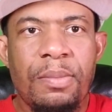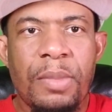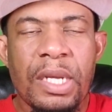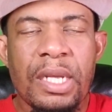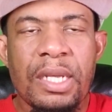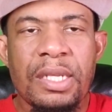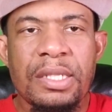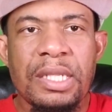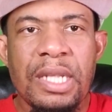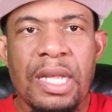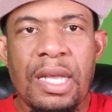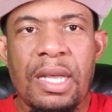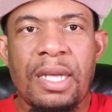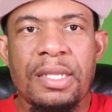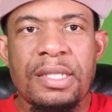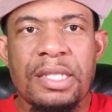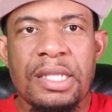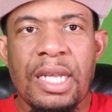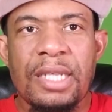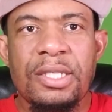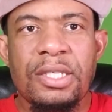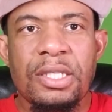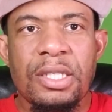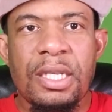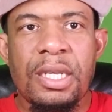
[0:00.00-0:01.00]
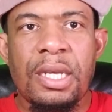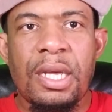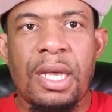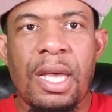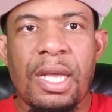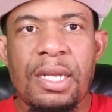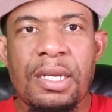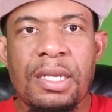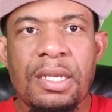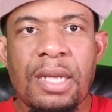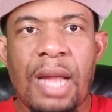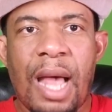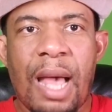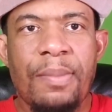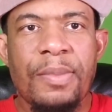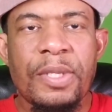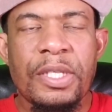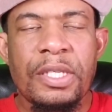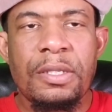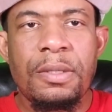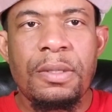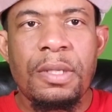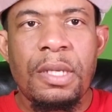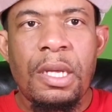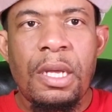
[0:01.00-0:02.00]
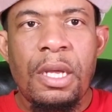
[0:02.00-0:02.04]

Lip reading: because they're essentially an anomaly.